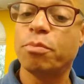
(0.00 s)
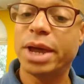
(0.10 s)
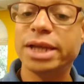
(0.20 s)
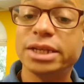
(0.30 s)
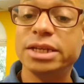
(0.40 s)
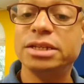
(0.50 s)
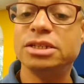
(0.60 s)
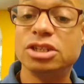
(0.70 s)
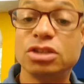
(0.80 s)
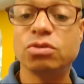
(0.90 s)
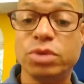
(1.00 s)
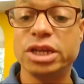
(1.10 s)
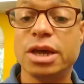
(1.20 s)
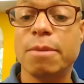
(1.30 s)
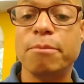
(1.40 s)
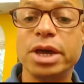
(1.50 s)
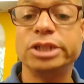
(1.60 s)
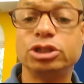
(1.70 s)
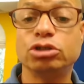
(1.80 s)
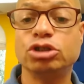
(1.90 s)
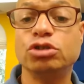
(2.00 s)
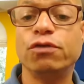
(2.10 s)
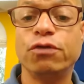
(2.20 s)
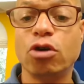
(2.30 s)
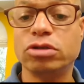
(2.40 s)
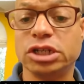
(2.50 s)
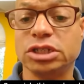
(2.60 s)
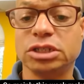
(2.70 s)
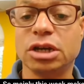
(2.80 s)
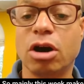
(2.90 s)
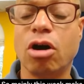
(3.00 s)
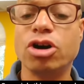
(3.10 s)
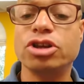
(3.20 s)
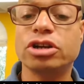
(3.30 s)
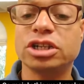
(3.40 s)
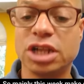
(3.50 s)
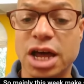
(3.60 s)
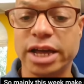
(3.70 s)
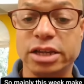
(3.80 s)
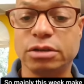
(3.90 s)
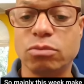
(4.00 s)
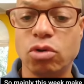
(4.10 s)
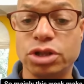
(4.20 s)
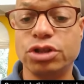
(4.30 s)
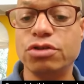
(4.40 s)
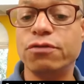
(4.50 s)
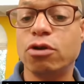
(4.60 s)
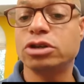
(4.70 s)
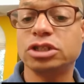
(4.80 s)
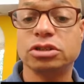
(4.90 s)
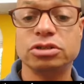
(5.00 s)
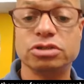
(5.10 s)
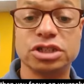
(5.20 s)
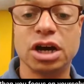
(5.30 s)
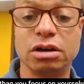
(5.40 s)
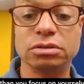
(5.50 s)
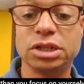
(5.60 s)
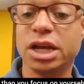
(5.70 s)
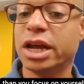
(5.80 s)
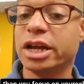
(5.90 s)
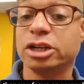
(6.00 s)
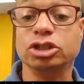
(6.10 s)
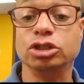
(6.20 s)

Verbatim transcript: So mainly this week, make sure you focus on your clients more than you focus on yourselves